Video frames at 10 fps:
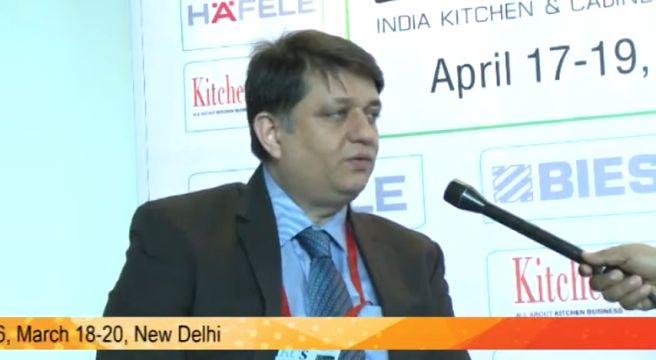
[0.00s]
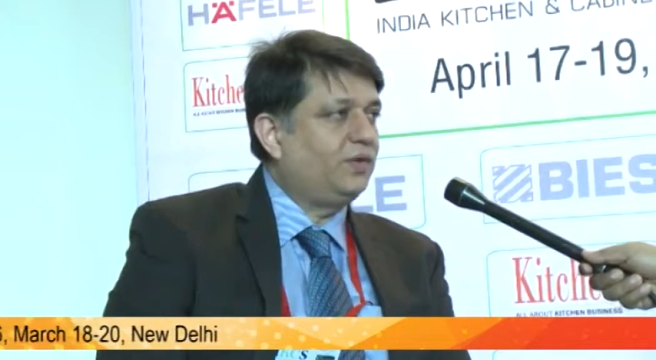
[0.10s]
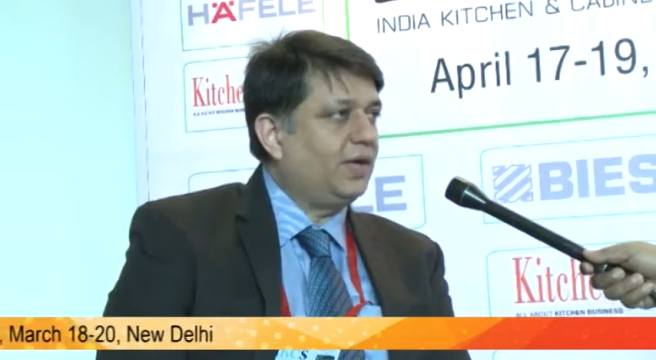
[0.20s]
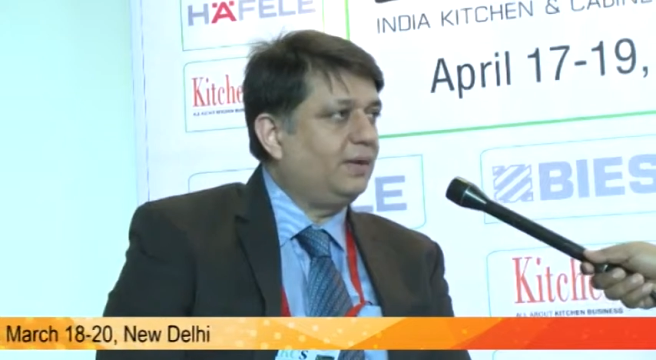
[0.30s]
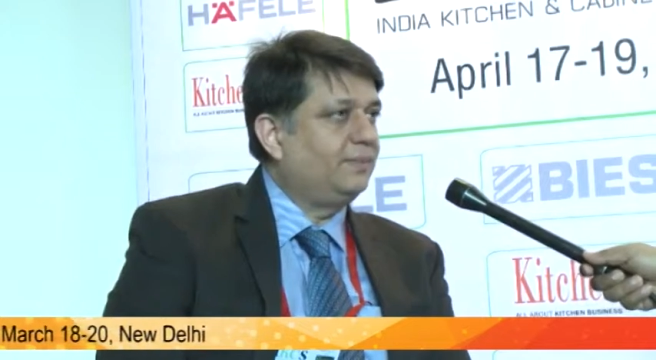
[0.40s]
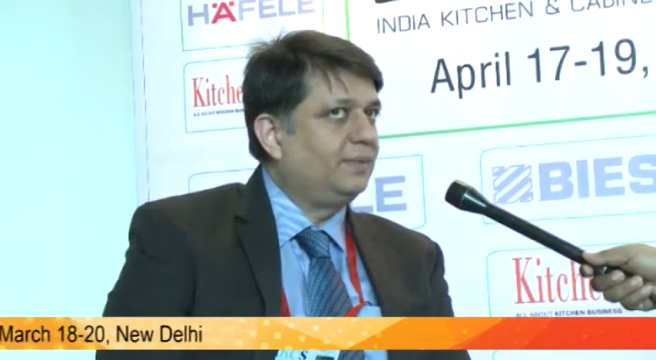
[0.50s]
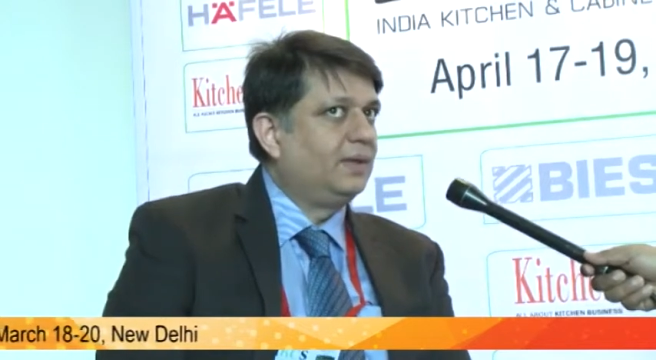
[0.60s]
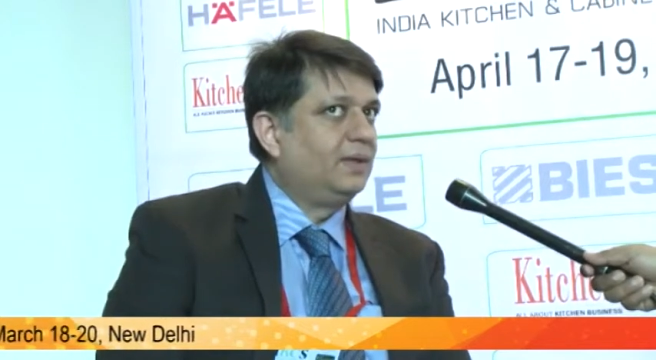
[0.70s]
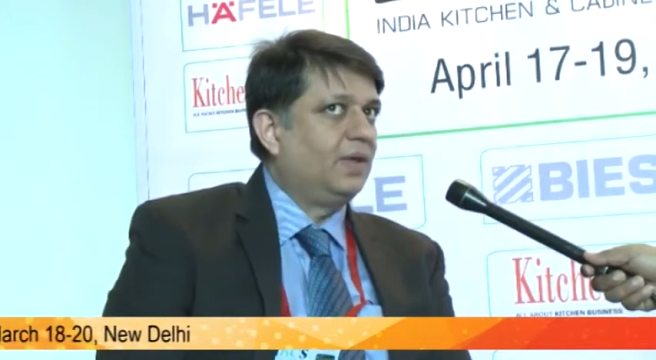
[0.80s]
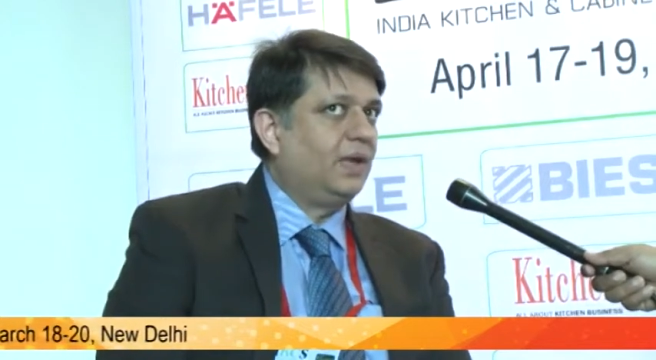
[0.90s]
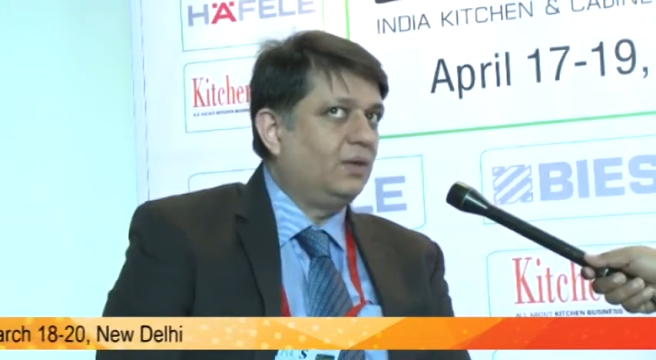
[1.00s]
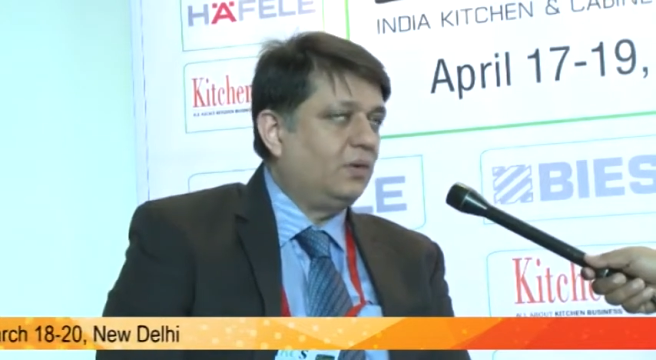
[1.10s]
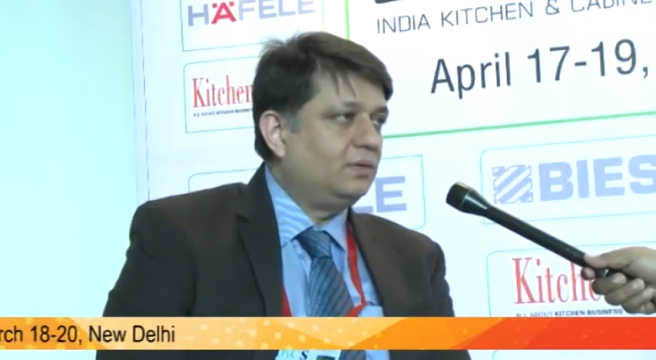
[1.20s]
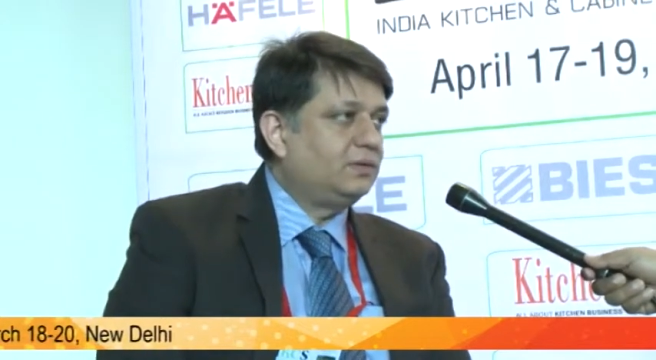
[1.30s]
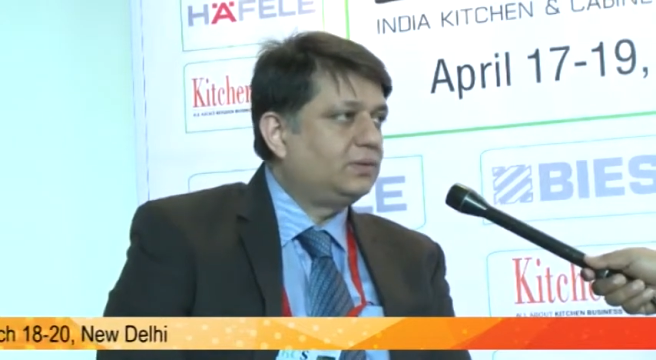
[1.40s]
time and
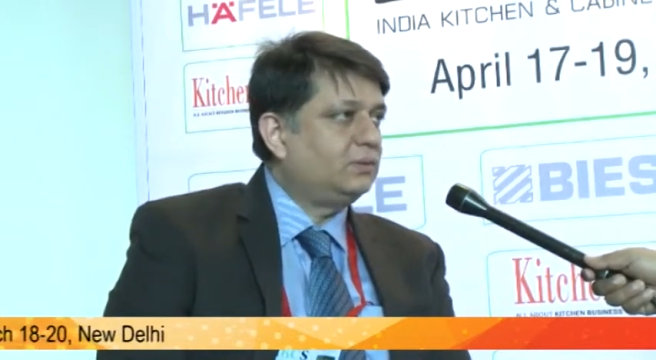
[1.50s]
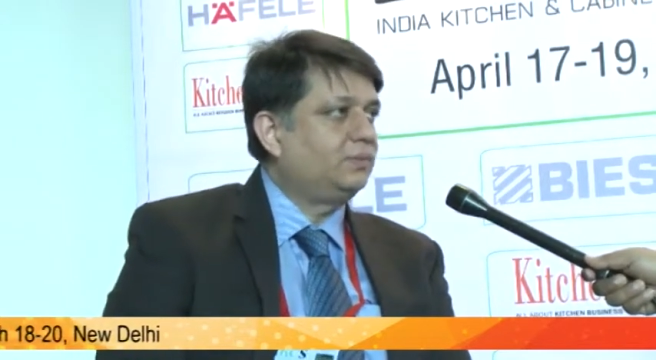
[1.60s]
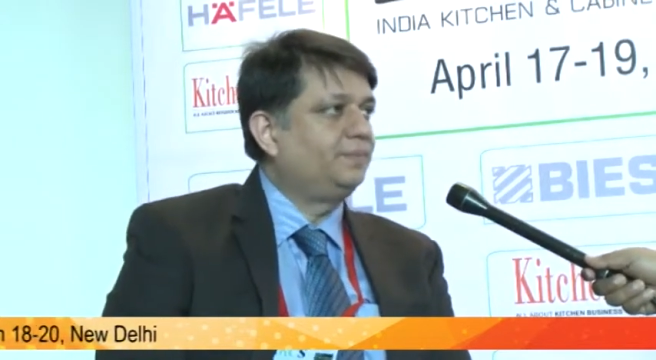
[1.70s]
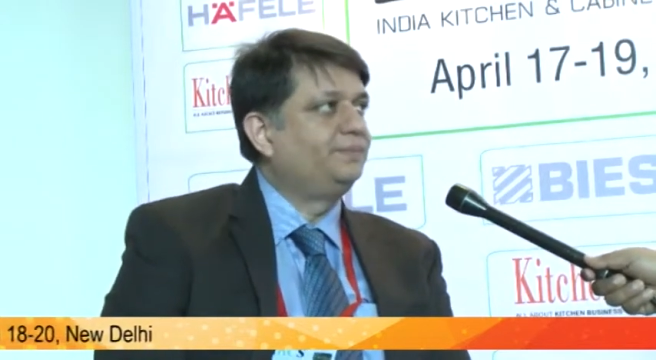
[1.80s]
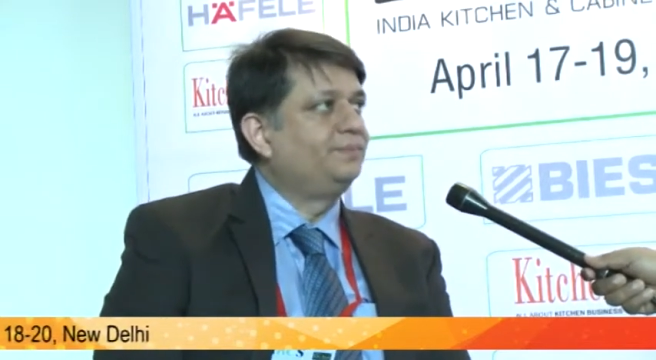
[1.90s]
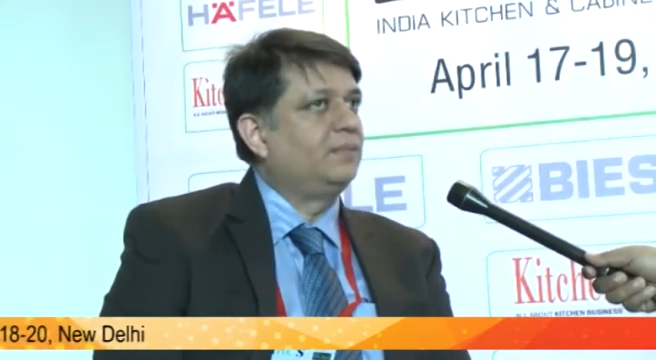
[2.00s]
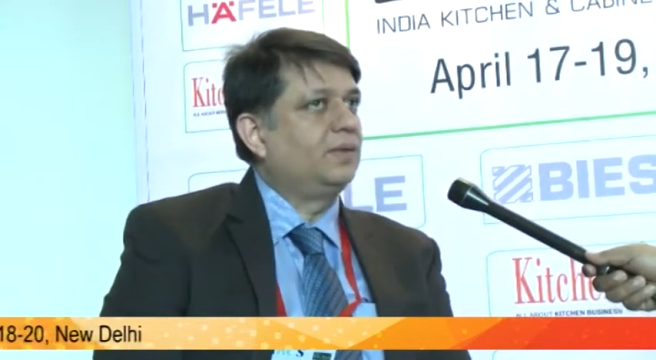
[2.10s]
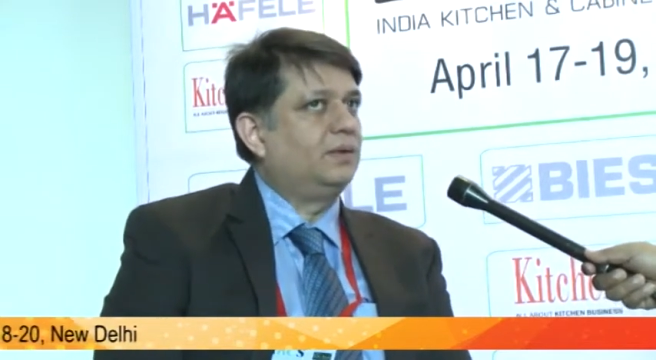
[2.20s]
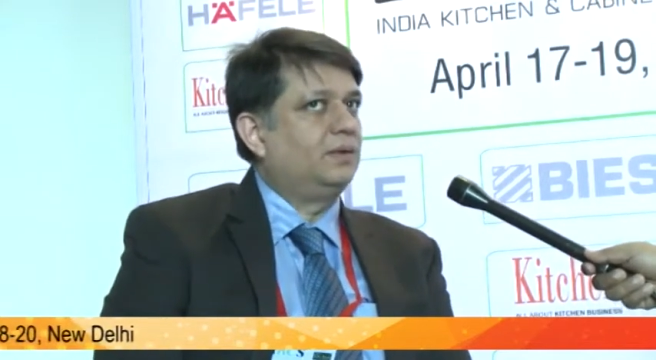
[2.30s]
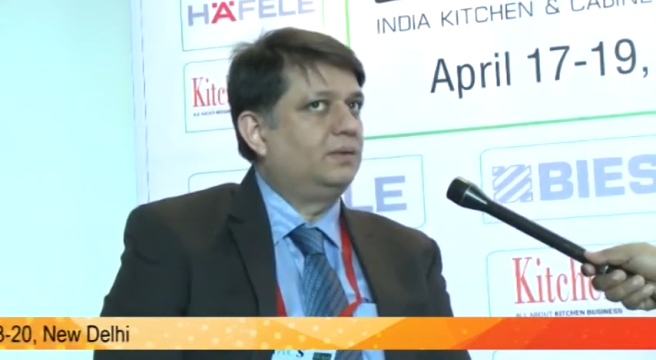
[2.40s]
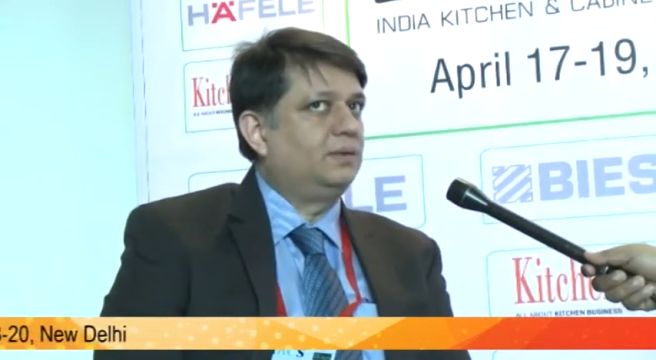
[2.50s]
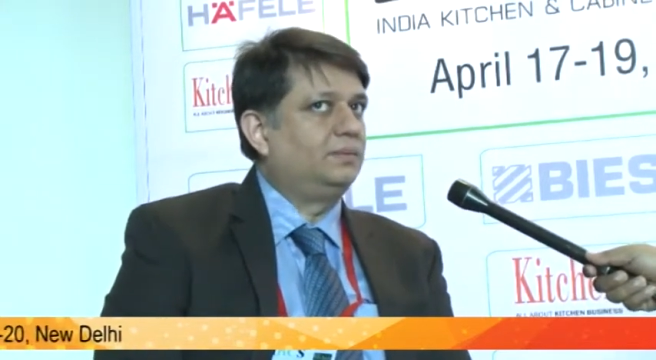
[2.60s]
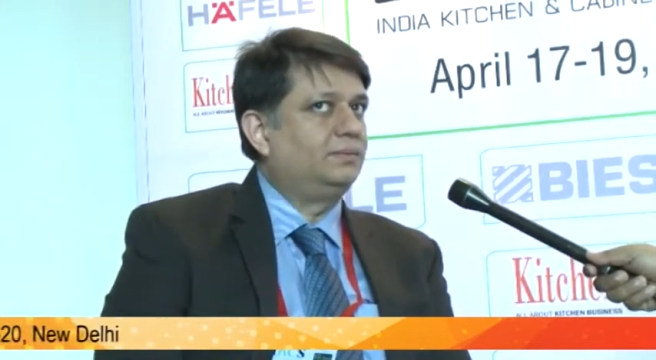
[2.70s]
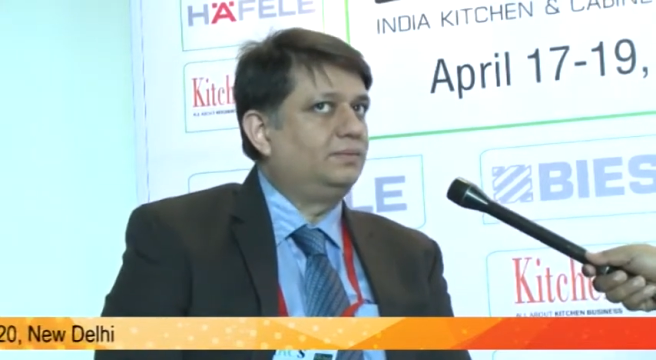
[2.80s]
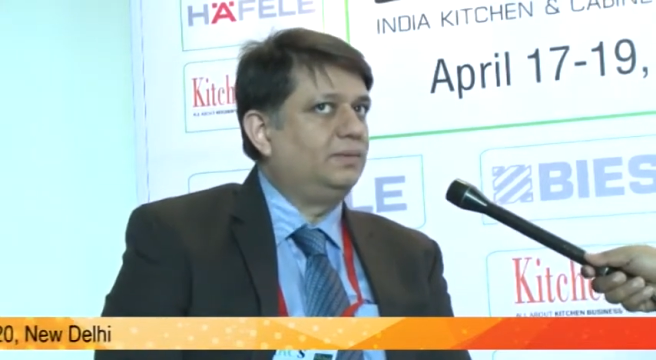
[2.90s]
also
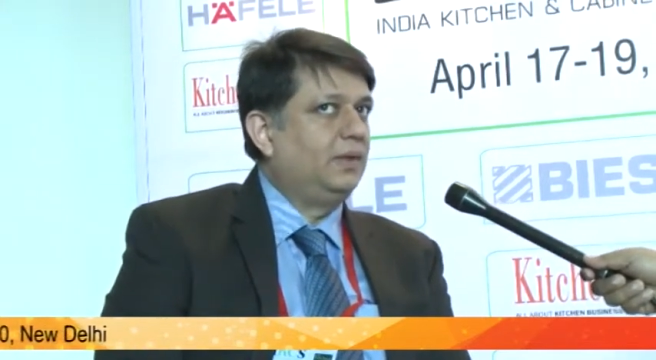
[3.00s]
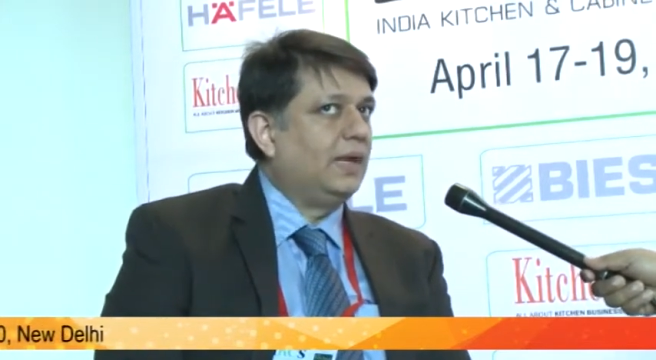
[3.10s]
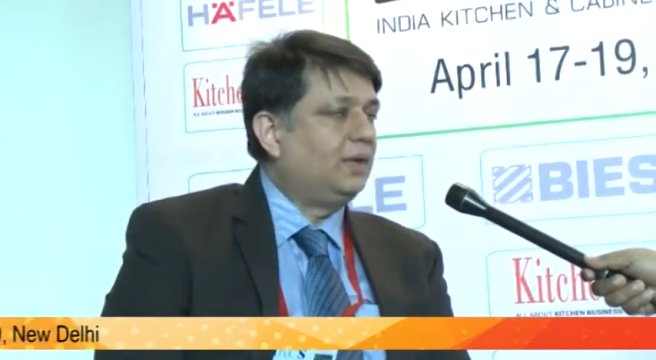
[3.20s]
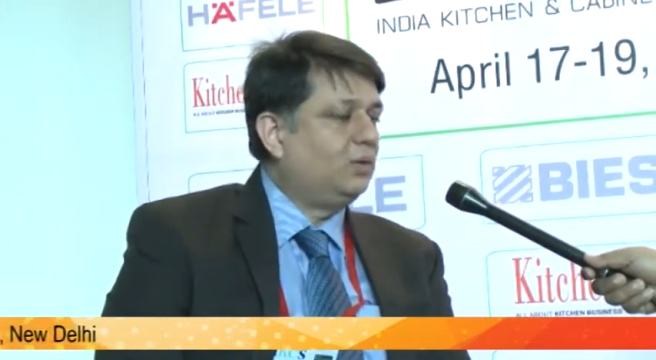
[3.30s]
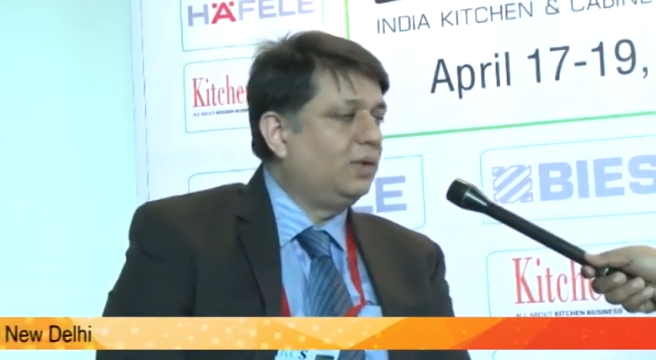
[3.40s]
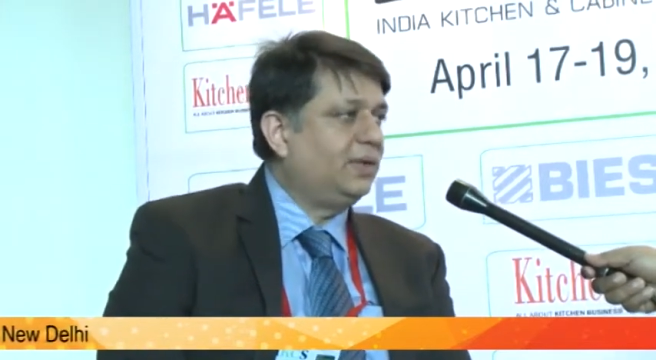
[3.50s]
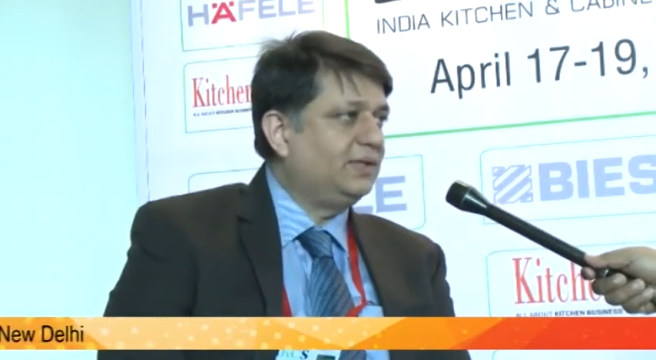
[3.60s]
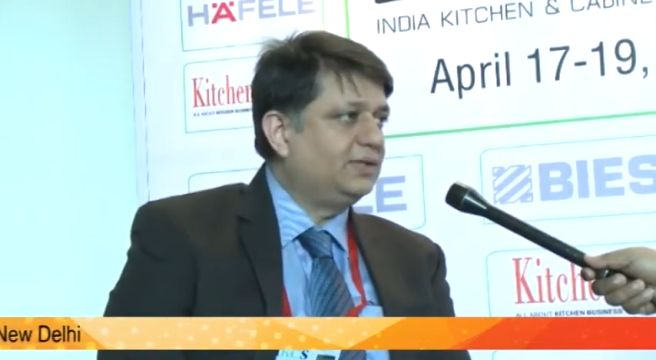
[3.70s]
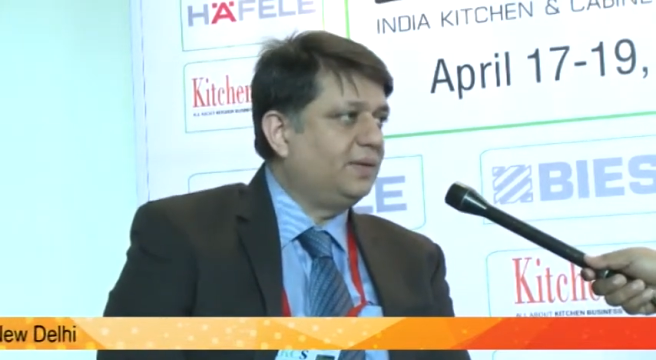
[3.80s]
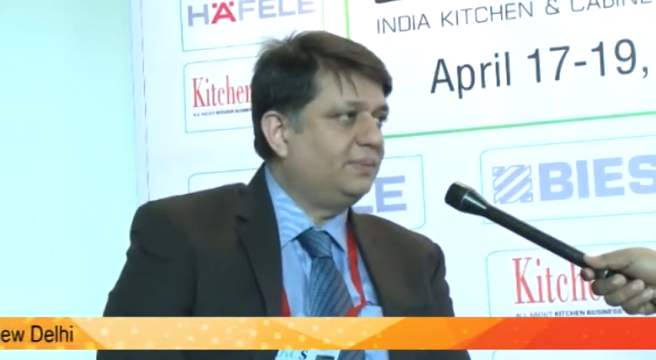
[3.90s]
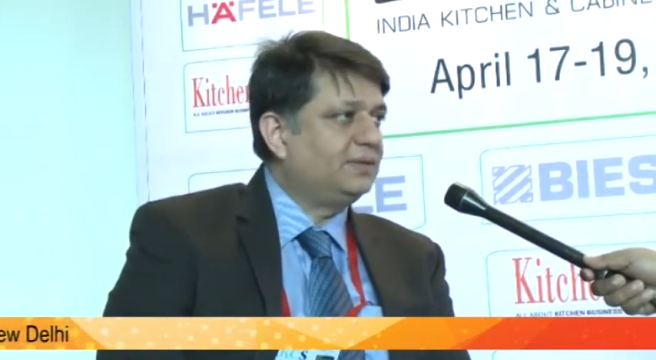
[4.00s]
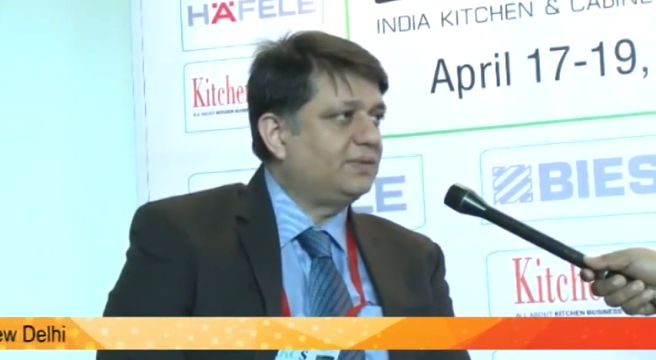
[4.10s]
get to a reasonable